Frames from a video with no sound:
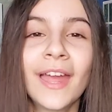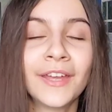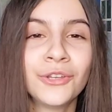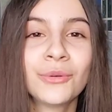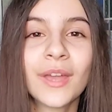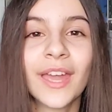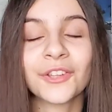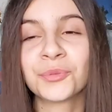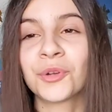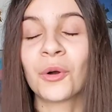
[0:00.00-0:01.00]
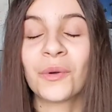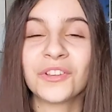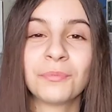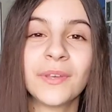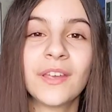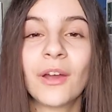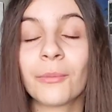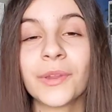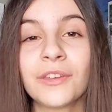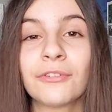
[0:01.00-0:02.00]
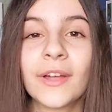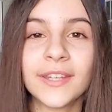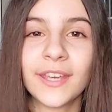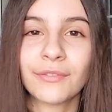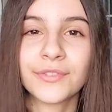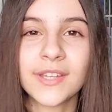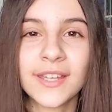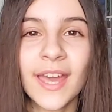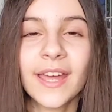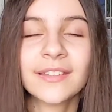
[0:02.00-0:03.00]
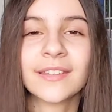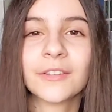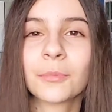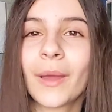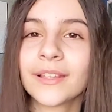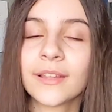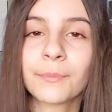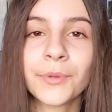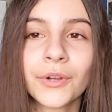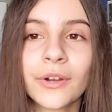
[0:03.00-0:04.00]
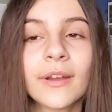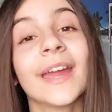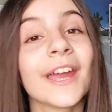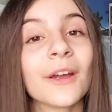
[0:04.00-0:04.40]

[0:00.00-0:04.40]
A new case would always be a really fun gift to get to spice up your